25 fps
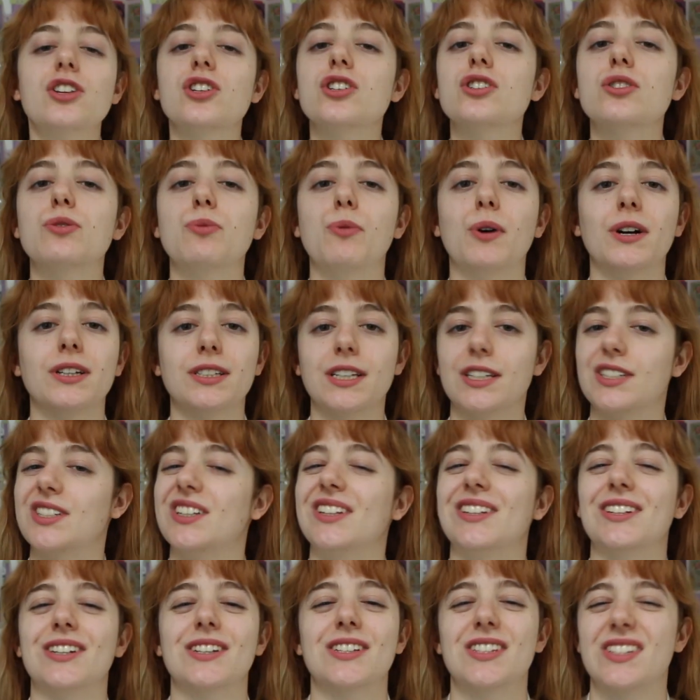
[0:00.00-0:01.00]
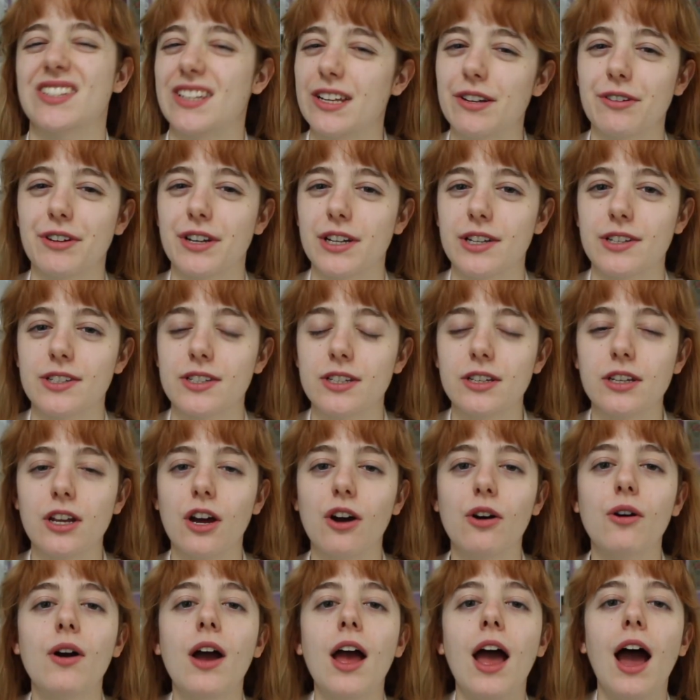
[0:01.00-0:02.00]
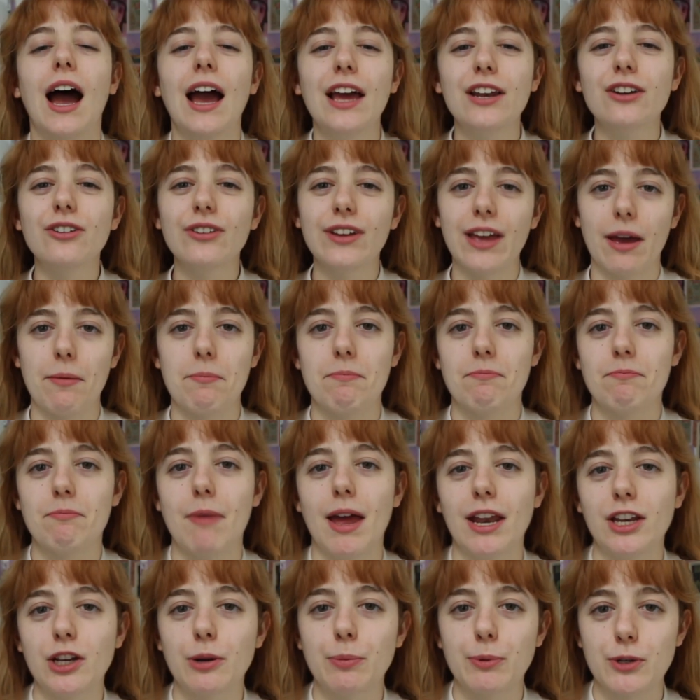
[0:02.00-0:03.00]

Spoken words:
just wanted to look serious, you know? I don't get many